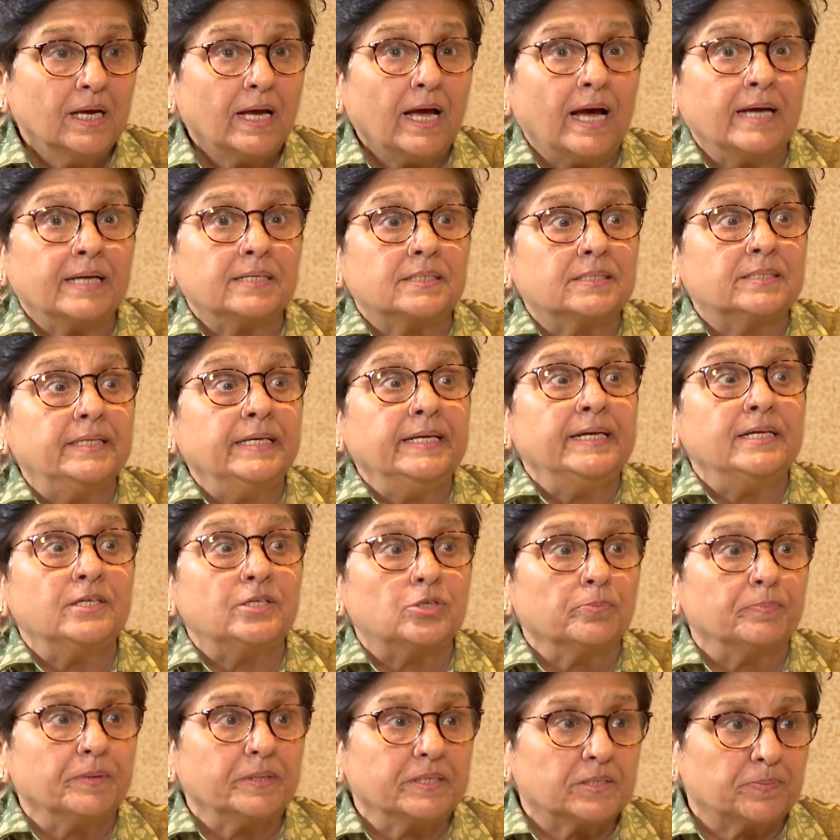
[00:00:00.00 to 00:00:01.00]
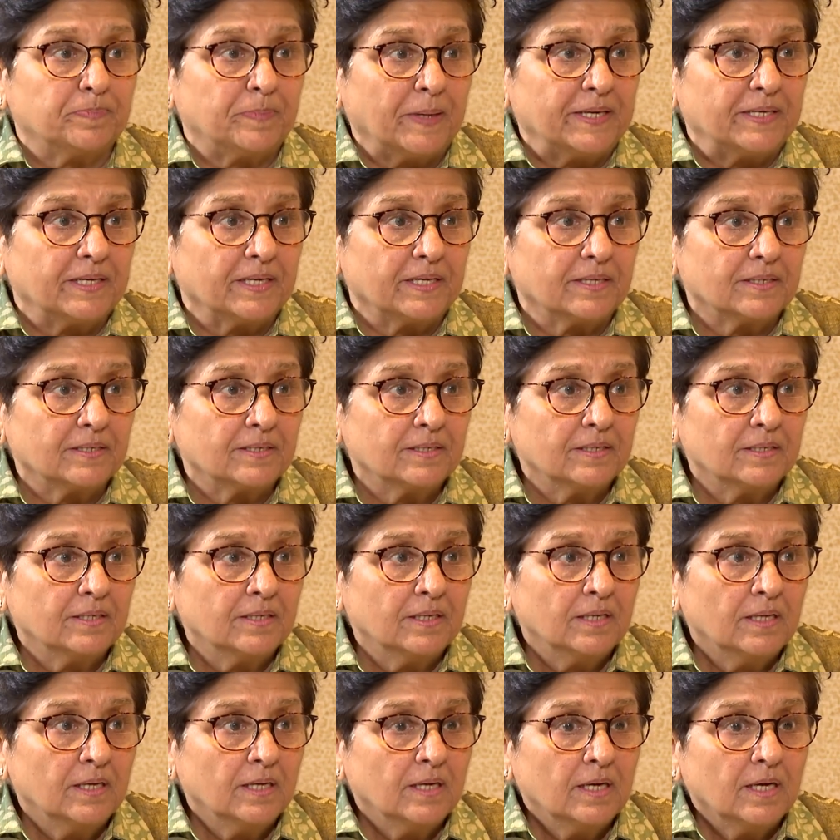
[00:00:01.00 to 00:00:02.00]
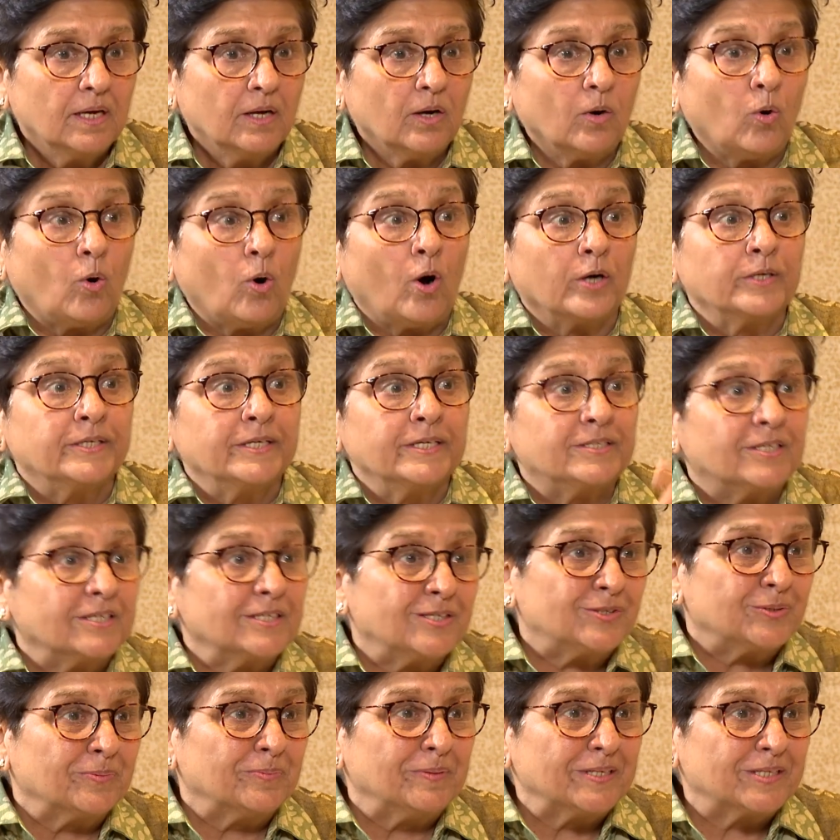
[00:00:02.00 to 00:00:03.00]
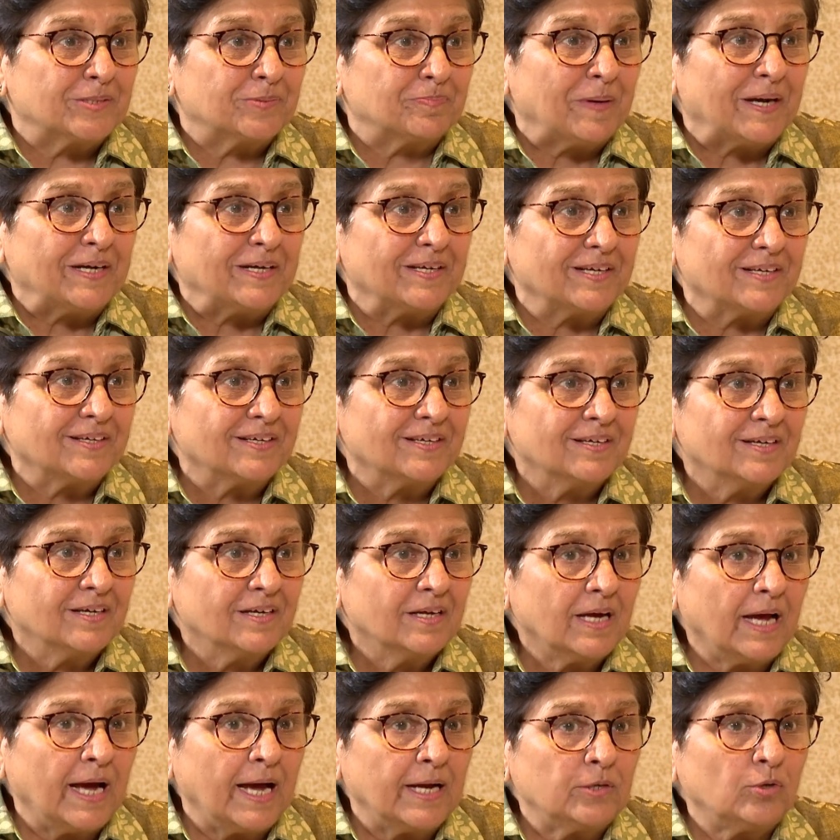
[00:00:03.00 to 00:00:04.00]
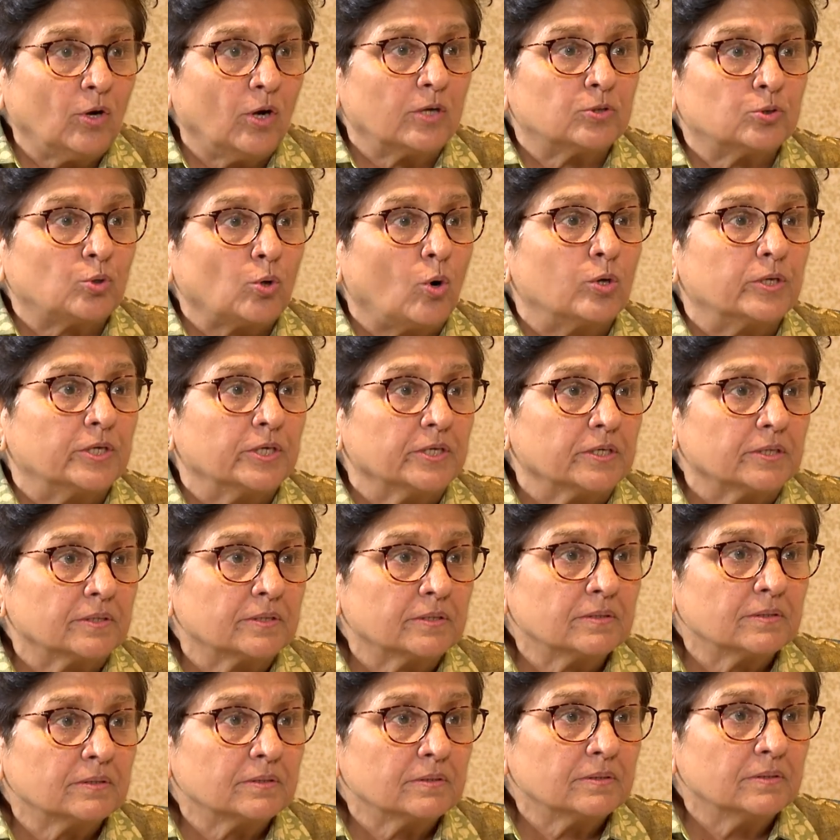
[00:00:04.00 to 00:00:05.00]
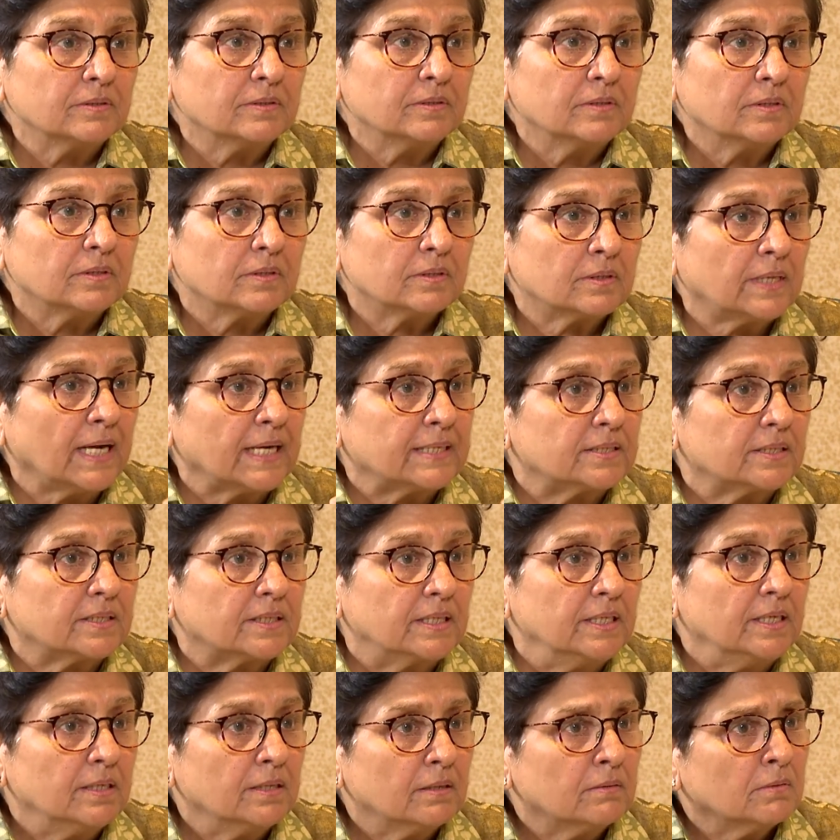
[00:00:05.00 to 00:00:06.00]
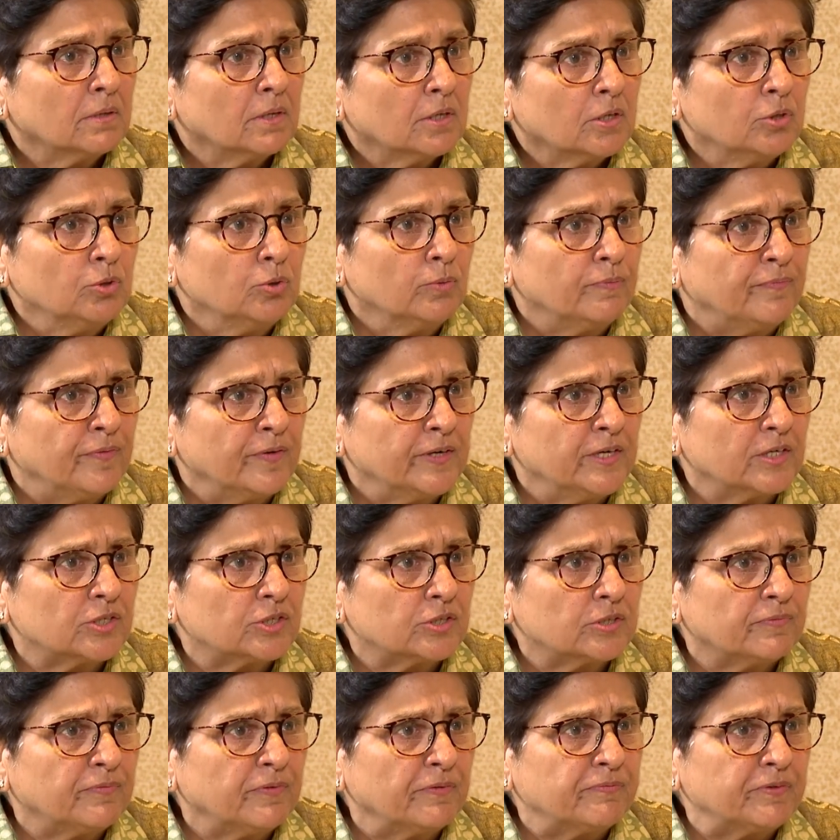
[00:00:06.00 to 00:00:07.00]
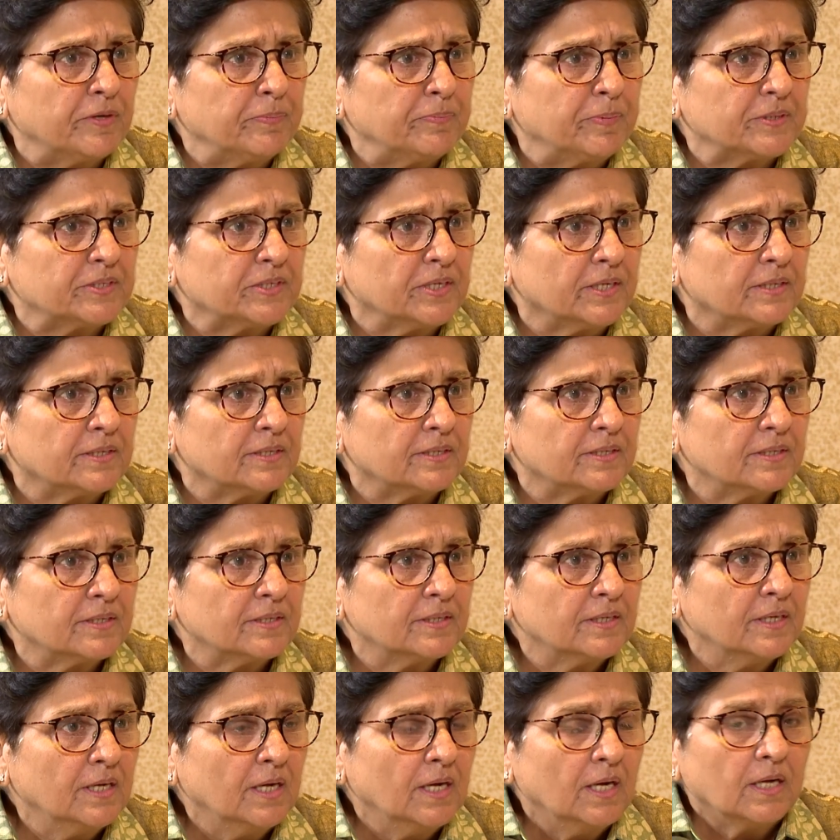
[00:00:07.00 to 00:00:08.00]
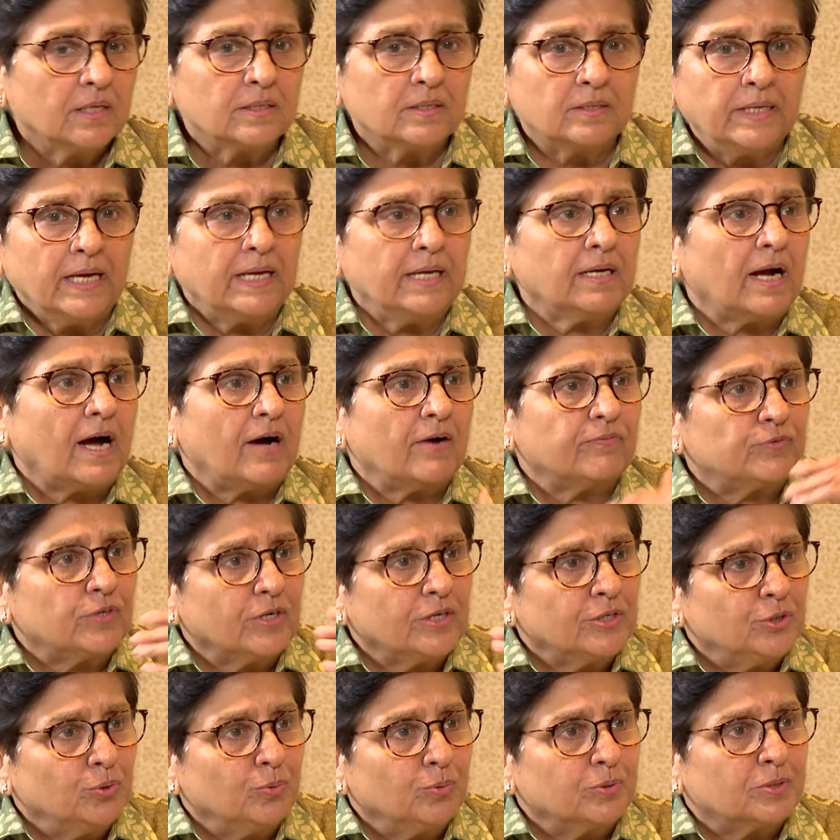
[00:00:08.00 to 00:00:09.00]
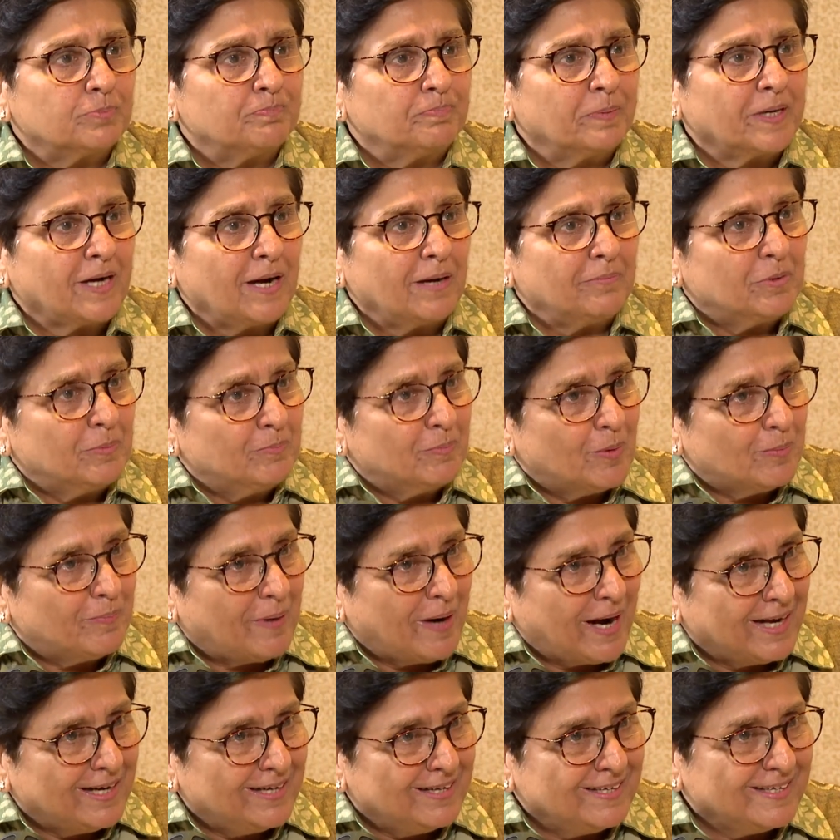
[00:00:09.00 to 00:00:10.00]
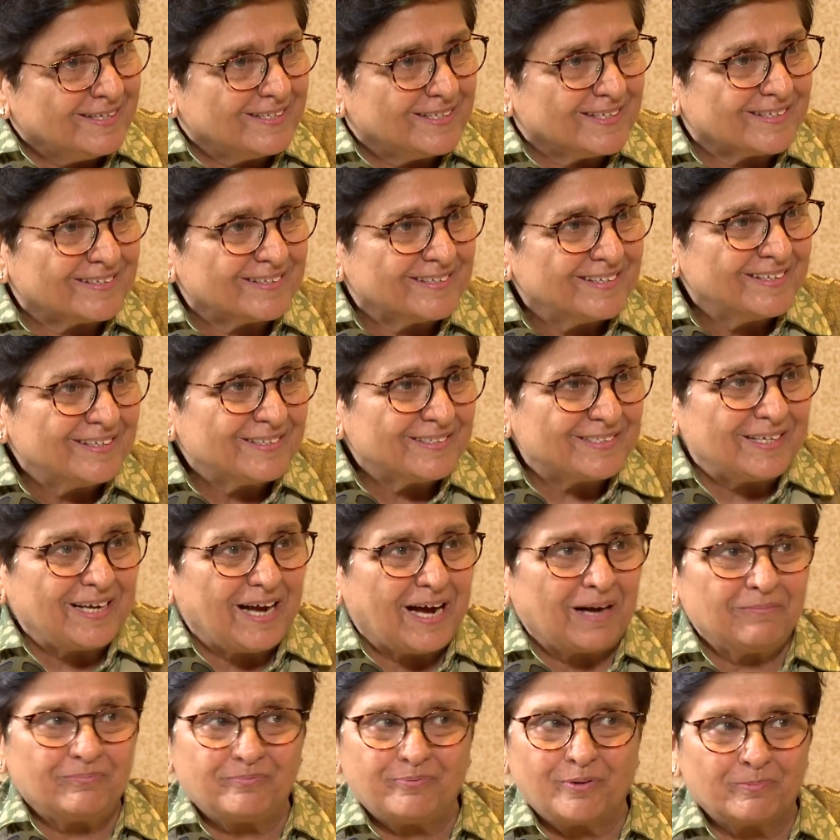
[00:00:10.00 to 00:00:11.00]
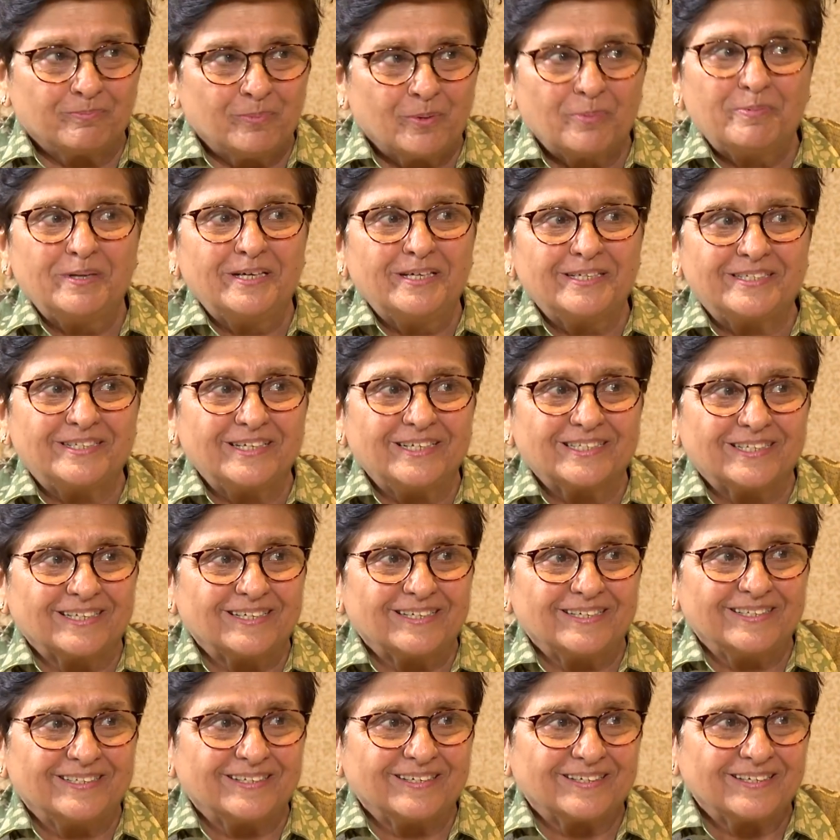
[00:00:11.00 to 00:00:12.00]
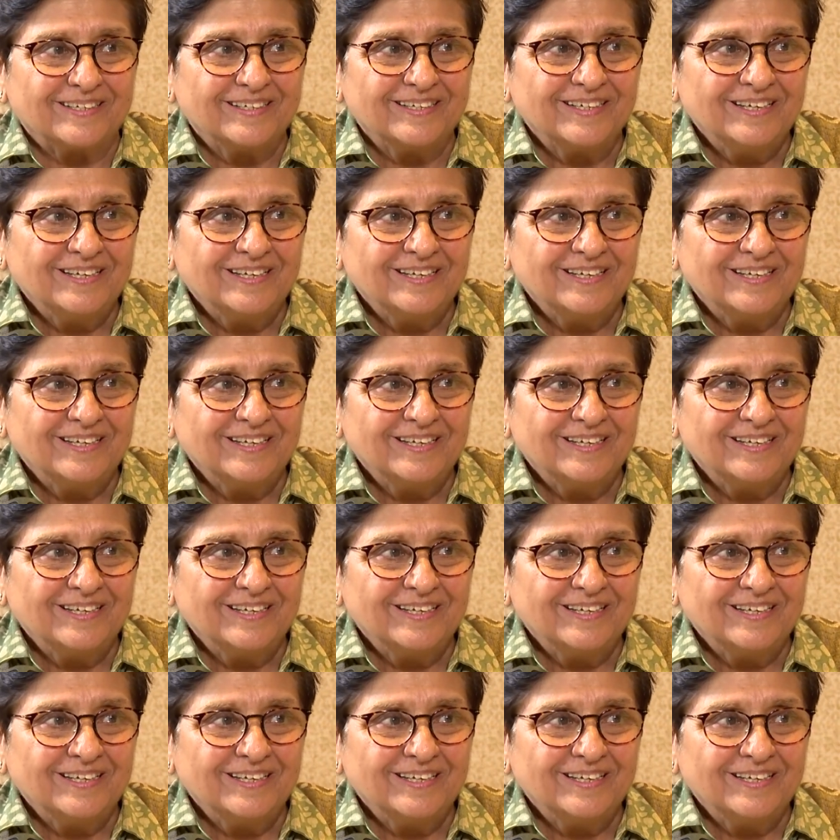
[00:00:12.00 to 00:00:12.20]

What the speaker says: and seen to be spending, audited to be spending, and not talking. That's the key. You finished 50%. Thereafter, you become a mobile leader. See, I'm for mobility as a leader.